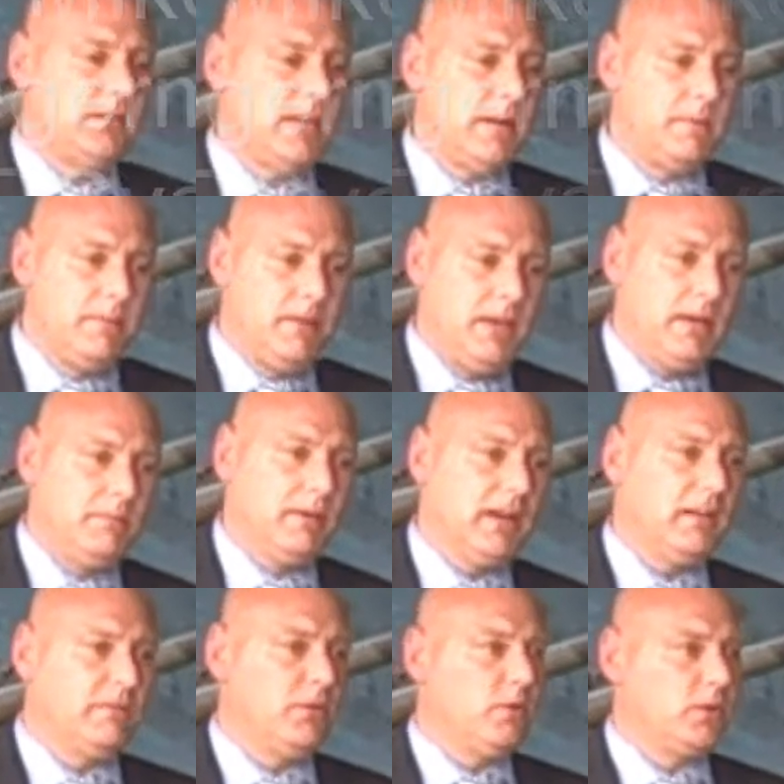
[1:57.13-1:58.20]
and TAPV, but
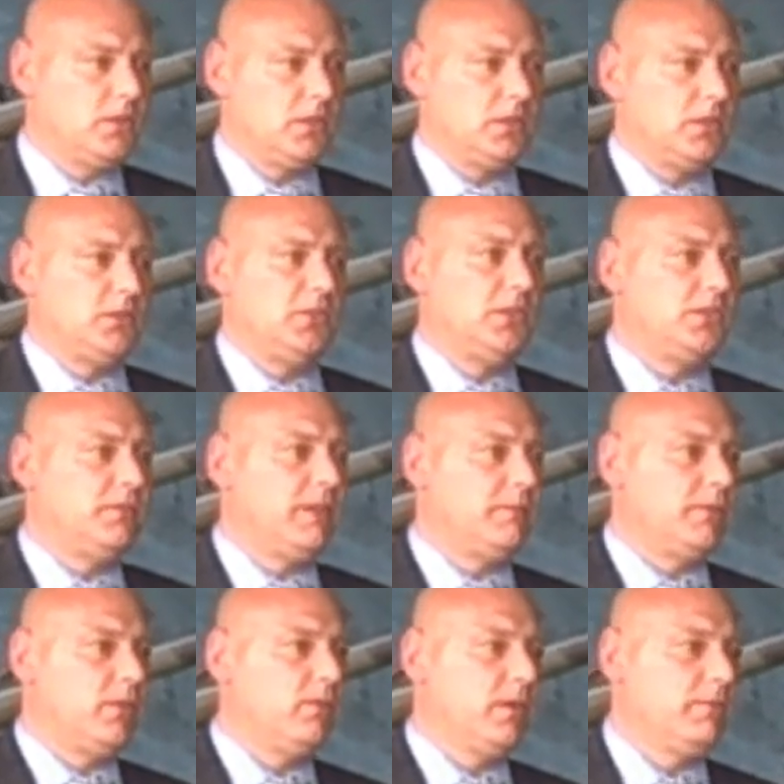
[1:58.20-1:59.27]
I'll focus on the CCV
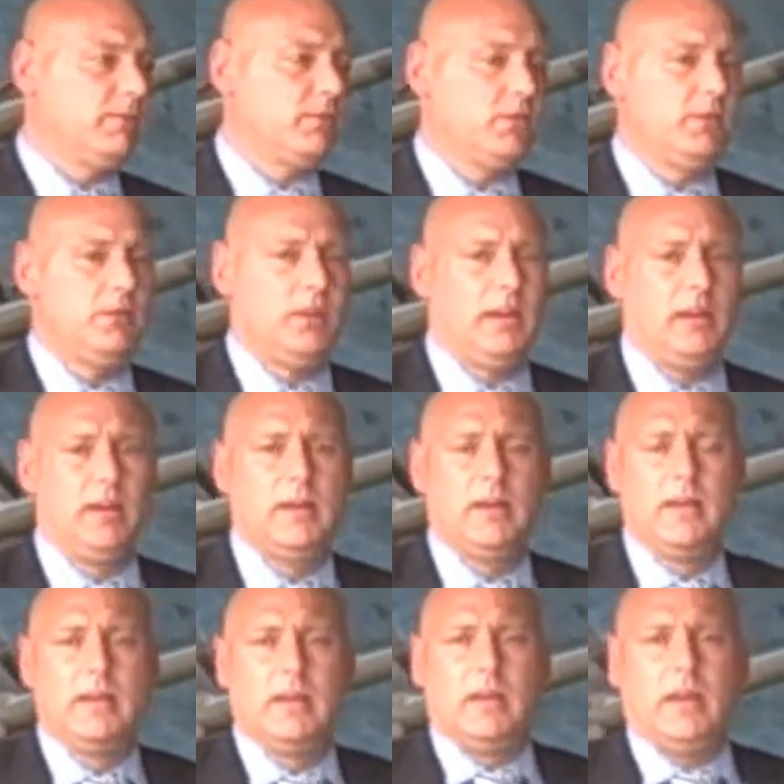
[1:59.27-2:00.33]
program for today.
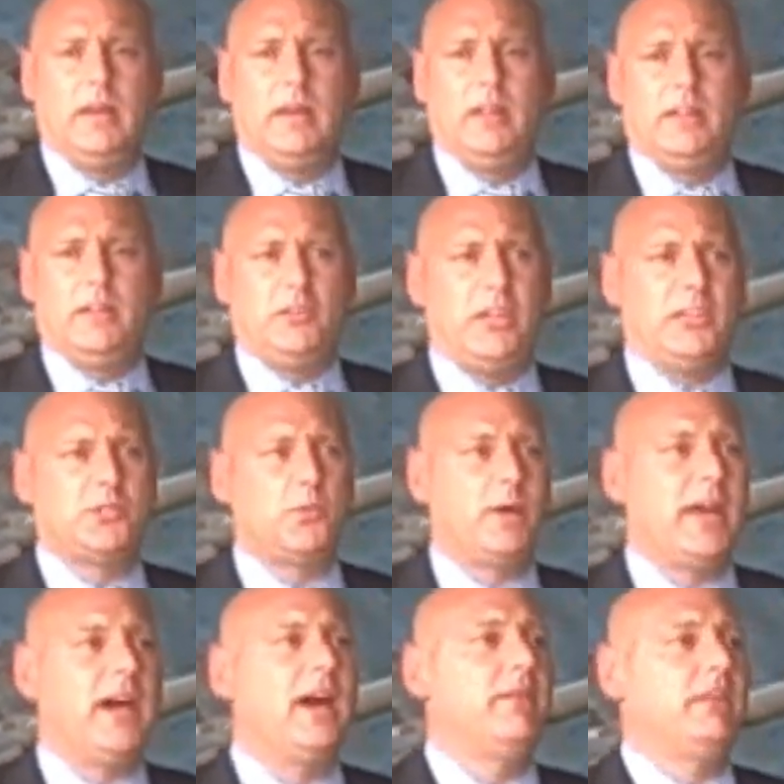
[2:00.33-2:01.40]
The intention
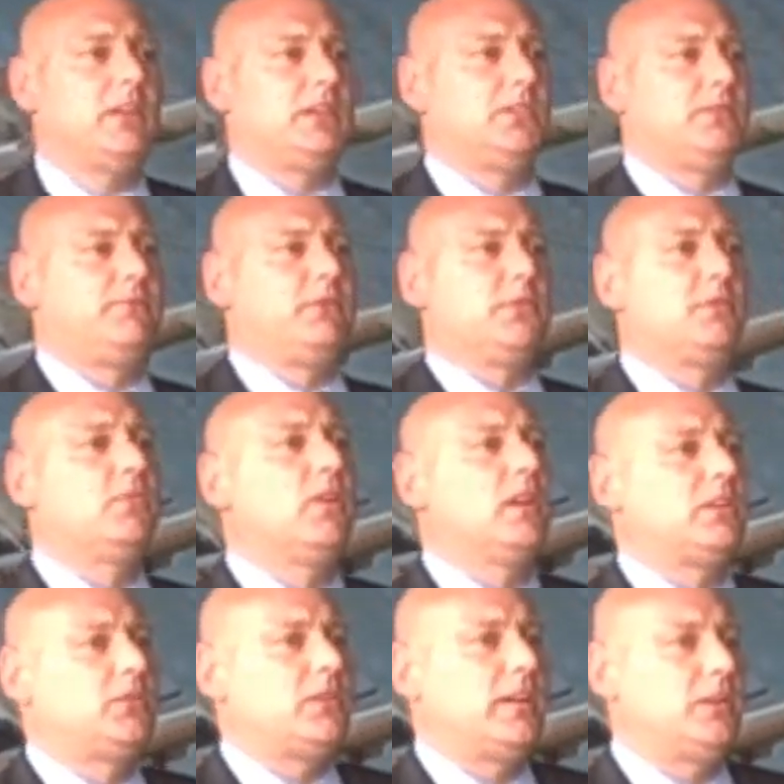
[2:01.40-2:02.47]
we have is, first of all,
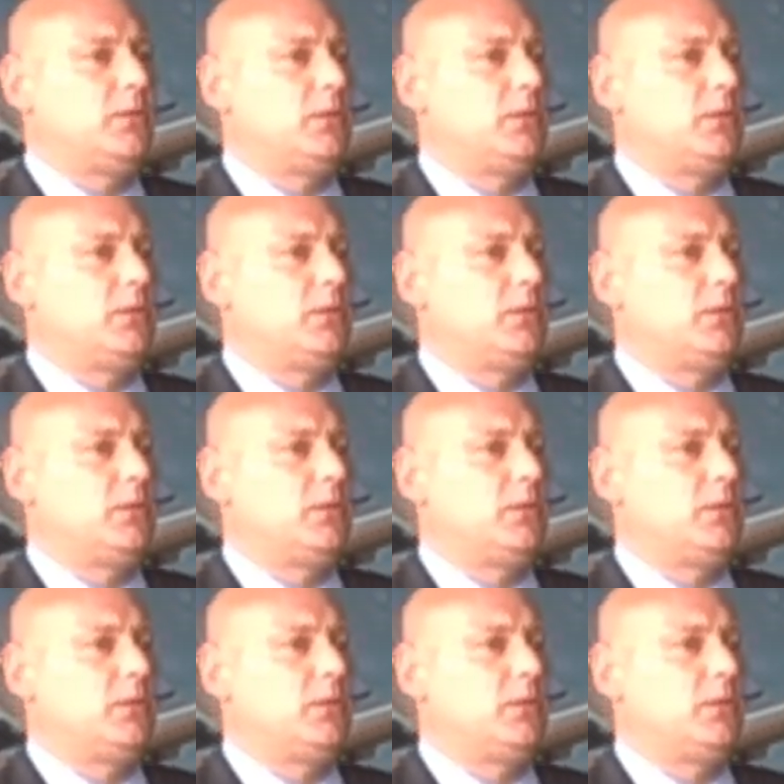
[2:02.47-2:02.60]
I'll try